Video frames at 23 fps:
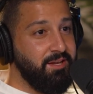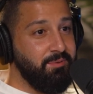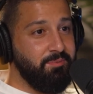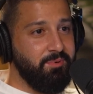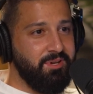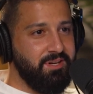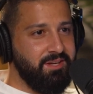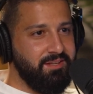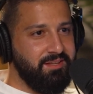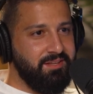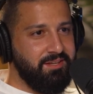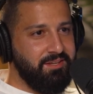
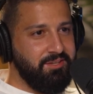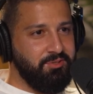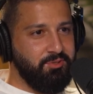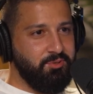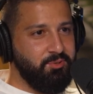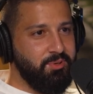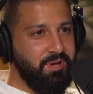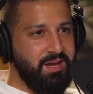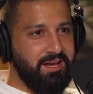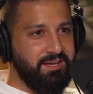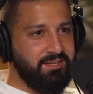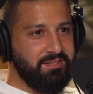Anybody that
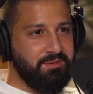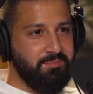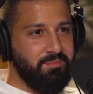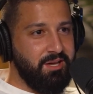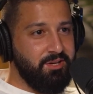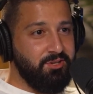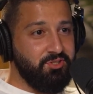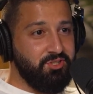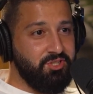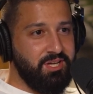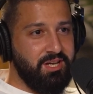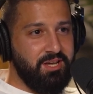you ask
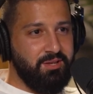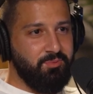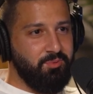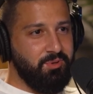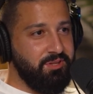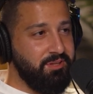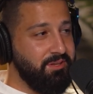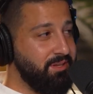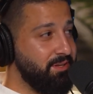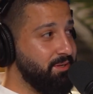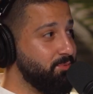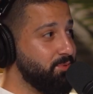about
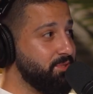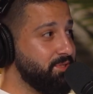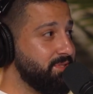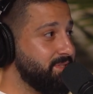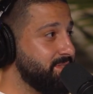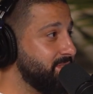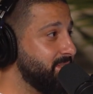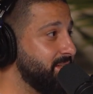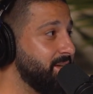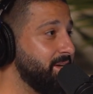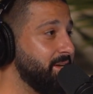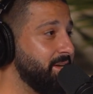Jad, whether he
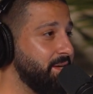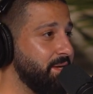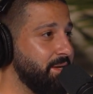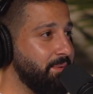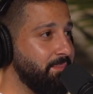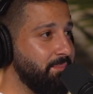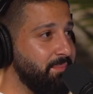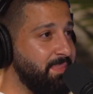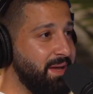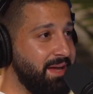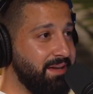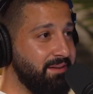was
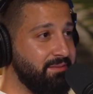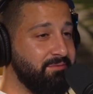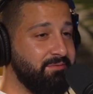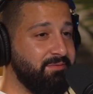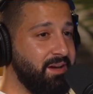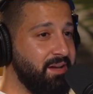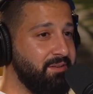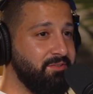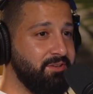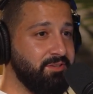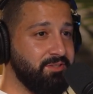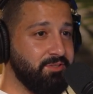
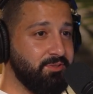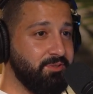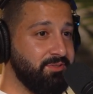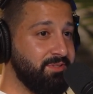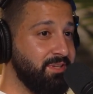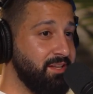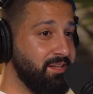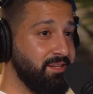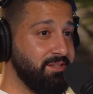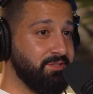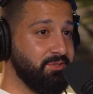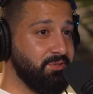back 5 years
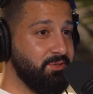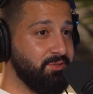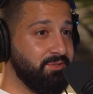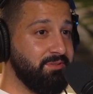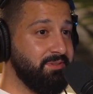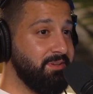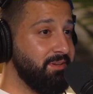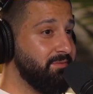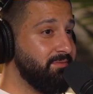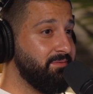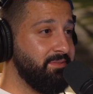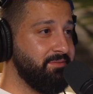old, 10 years
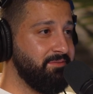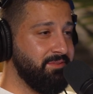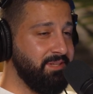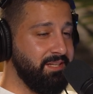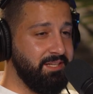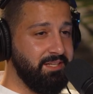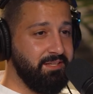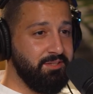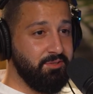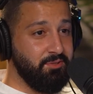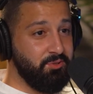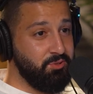old,
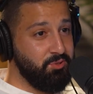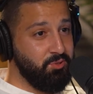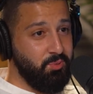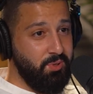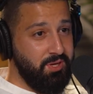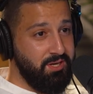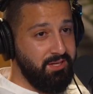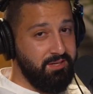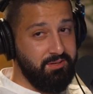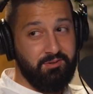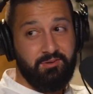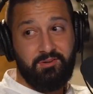15 or
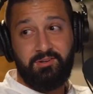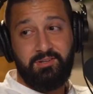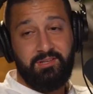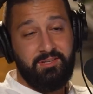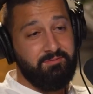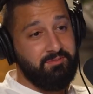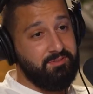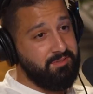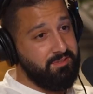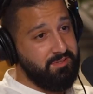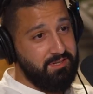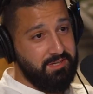20, or
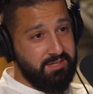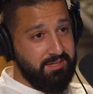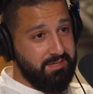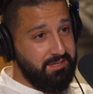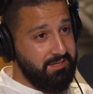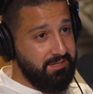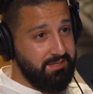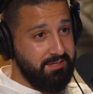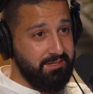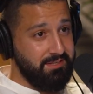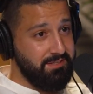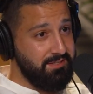even
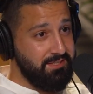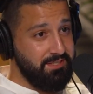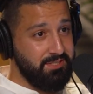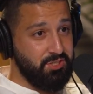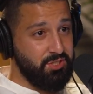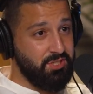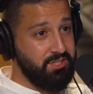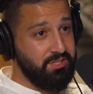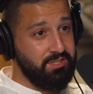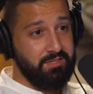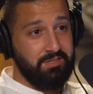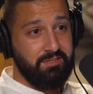
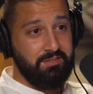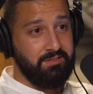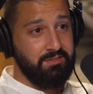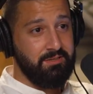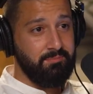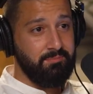this year,